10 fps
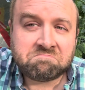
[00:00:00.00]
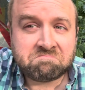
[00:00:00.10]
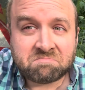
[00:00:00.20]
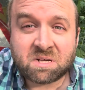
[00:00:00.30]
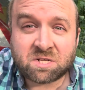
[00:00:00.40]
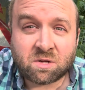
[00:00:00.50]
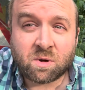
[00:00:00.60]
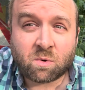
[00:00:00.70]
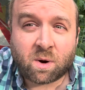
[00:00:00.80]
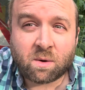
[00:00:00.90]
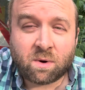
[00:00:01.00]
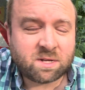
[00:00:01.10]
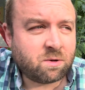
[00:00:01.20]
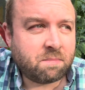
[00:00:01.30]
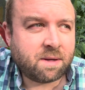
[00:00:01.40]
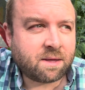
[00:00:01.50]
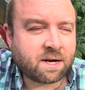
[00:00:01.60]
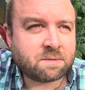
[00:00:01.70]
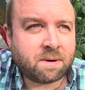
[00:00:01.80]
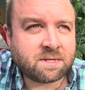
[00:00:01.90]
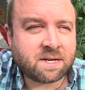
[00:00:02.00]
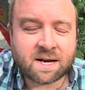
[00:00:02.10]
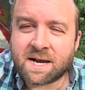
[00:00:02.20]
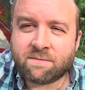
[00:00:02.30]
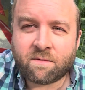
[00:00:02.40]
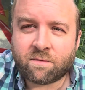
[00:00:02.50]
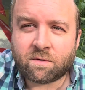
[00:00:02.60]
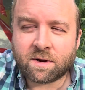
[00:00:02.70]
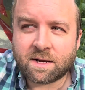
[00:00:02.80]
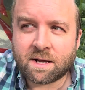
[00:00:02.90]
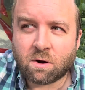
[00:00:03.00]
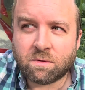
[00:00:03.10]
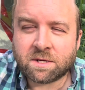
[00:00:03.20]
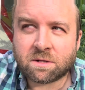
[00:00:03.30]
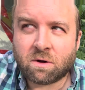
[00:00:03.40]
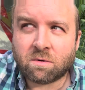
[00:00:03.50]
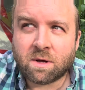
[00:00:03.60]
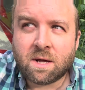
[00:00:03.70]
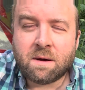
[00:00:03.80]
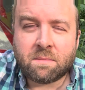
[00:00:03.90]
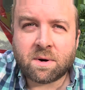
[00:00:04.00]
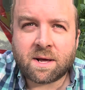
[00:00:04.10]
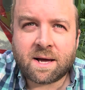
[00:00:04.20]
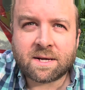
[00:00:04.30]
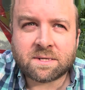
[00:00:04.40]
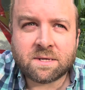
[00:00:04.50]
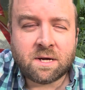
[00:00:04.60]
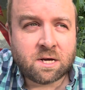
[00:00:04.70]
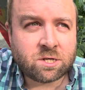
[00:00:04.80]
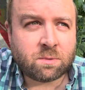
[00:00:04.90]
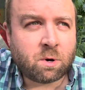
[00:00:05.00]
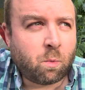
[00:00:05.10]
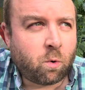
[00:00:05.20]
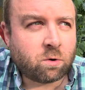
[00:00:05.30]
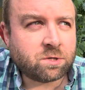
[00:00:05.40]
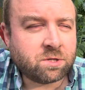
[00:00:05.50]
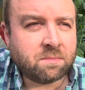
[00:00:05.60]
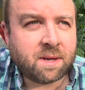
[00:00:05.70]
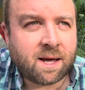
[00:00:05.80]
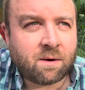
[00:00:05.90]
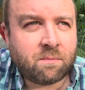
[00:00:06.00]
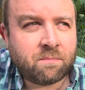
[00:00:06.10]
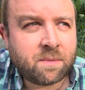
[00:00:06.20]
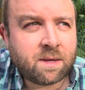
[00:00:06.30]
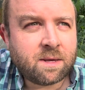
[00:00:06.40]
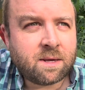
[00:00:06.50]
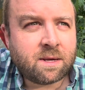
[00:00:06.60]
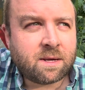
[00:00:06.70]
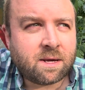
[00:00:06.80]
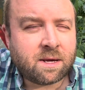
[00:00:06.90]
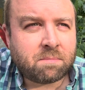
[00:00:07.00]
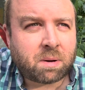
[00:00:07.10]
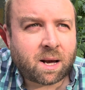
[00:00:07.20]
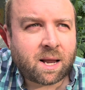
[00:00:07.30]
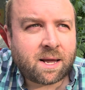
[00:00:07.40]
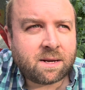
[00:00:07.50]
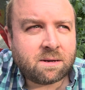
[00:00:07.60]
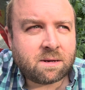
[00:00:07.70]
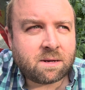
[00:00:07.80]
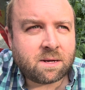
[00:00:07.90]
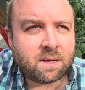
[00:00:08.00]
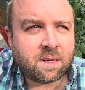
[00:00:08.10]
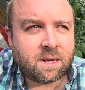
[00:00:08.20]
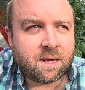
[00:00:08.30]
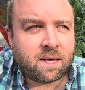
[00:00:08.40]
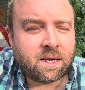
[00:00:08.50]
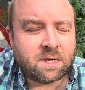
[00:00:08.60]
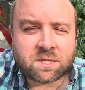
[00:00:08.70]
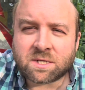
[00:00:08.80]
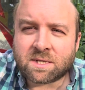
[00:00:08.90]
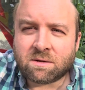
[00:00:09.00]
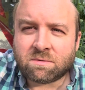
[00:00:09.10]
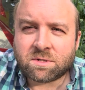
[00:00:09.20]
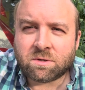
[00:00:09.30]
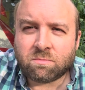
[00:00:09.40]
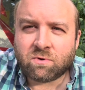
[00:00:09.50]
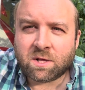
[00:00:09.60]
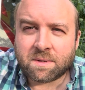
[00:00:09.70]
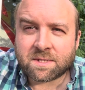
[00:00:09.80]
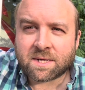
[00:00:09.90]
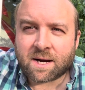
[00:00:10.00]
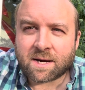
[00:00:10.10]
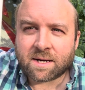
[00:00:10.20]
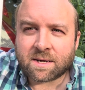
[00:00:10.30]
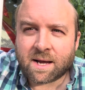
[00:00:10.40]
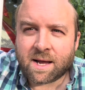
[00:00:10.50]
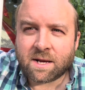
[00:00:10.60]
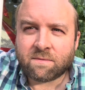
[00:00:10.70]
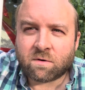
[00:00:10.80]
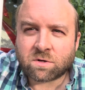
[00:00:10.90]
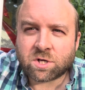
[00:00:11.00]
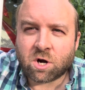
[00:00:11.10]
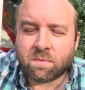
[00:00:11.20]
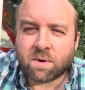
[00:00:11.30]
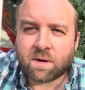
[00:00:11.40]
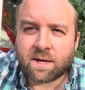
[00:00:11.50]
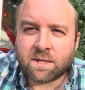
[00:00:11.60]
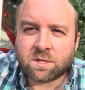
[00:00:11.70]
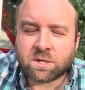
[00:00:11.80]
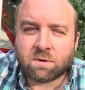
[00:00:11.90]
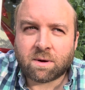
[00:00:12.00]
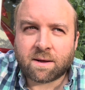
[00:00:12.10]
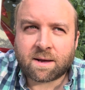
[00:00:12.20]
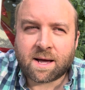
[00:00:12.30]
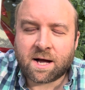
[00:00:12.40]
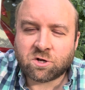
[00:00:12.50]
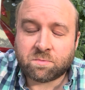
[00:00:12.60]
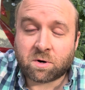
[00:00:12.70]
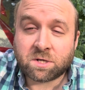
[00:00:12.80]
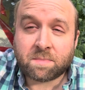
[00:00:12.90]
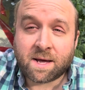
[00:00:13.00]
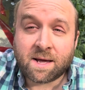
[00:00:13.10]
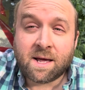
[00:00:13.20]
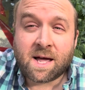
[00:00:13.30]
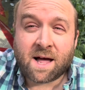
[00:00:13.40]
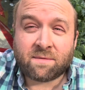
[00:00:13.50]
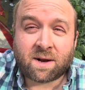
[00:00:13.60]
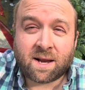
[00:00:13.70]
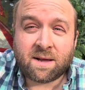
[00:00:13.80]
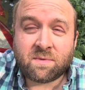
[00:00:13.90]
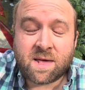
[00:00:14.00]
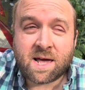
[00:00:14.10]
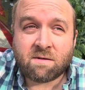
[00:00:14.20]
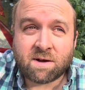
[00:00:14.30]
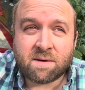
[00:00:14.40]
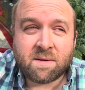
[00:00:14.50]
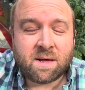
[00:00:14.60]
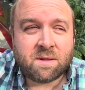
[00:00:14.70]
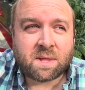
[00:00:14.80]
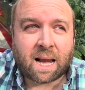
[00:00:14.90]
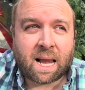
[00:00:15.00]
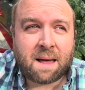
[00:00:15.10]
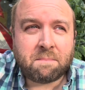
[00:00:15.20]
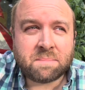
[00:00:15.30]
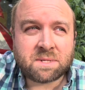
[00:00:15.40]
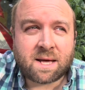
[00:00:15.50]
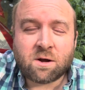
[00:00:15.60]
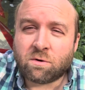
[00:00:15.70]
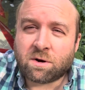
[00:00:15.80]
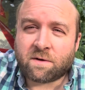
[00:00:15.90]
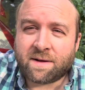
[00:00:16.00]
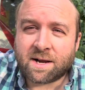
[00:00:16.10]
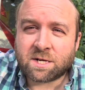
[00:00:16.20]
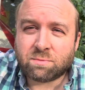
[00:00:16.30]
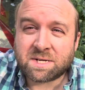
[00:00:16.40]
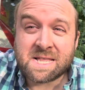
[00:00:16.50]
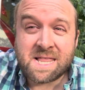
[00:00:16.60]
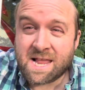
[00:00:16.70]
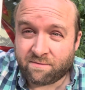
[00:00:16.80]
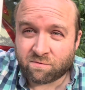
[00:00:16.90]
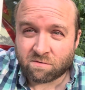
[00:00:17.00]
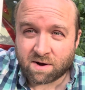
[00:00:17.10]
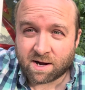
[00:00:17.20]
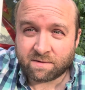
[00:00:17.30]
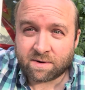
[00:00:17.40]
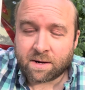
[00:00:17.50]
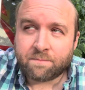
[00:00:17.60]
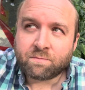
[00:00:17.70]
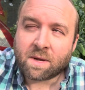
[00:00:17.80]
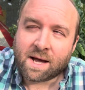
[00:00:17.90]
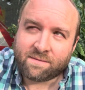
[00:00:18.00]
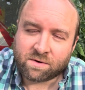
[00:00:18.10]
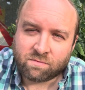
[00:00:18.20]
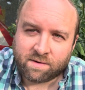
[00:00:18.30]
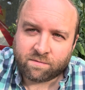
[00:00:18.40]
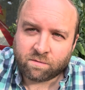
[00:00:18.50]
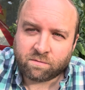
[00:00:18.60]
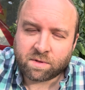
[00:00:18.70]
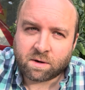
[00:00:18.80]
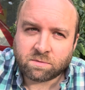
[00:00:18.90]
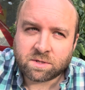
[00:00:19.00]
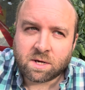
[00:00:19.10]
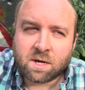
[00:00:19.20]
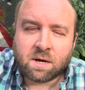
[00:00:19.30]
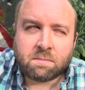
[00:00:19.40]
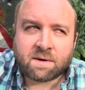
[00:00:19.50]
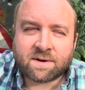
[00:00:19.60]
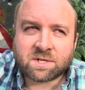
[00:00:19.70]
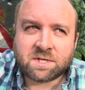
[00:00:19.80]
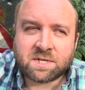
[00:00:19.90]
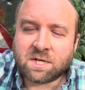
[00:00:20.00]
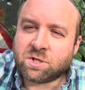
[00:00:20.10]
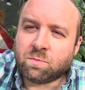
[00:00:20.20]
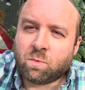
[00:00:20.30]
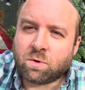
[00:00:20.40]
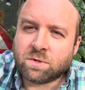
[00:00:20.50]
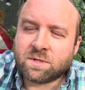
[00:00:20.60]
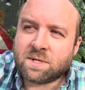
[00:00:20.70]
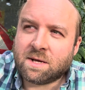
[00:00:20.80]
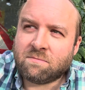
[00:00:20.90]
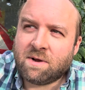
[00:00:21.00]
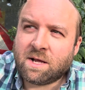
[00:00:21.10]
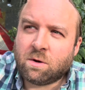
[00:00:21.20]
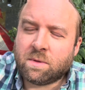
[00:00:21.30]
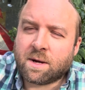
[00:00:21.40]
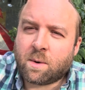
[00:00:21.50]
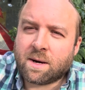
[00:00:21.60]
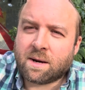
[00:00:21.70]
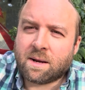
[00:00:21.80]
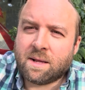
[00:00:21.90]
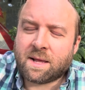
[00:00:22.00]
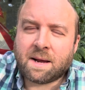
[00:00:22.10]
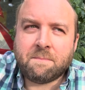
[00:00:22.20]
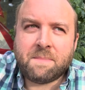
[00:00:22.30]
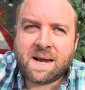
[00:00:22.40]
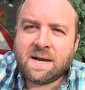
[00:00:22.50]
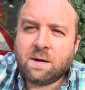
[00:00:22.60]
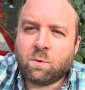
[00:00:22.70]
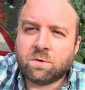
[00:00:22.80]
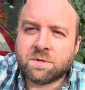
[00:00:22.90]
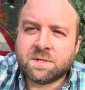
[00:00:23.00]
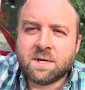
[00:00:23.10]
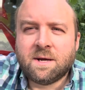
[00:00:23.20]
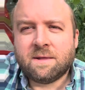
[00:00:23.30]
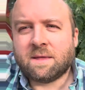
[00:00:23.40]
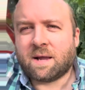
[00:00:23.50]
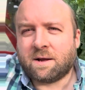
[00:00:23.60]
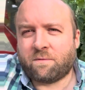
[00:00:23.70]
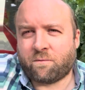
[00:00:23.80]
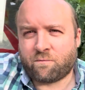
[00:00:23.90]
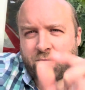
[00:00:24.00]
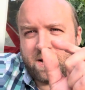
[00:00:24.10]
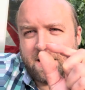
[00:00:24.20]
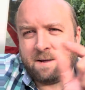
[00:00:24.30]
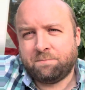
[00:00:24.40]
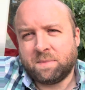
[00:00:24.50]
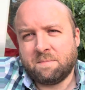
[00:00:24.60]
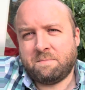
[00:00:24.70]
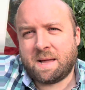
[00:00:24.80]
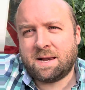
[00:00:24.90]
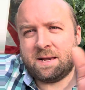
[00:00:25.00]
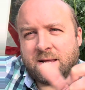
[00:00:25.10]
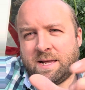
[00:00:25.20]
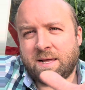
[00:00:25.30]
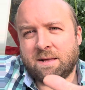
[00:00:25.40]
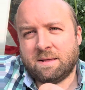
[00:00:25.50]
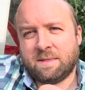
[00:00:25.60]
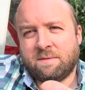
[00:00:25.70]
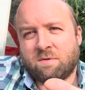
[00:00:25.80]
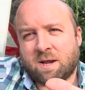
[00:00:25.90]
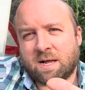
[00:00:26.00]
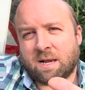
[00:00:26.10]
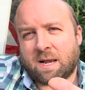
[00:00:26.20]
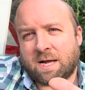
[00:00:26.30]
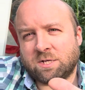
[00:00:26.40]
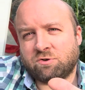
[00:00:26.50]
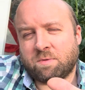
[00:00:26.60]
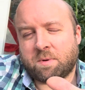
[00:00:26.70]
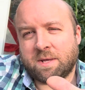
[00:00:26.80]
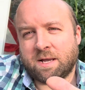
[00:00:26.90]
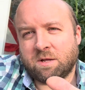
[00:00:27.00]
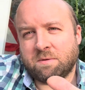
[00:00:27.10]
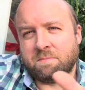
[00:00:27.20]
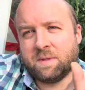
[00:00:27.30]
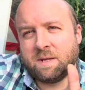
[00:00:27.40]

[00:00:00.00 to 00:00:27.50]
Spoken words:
it's doing quite well. It's doing better than I expected. I never thought it'd go this long, but it has. So I'm going to water them now. Plan is still to bring them inside end of October into like a hydroponics bay. I've cleared the area. The lamps that I ordered off AliExpress never arrived. I've had a refund for those, but I've actually seen some ones. They're really cool. They're like bendy ones. They're like free bendy, and then they've got like a light strip on the end of them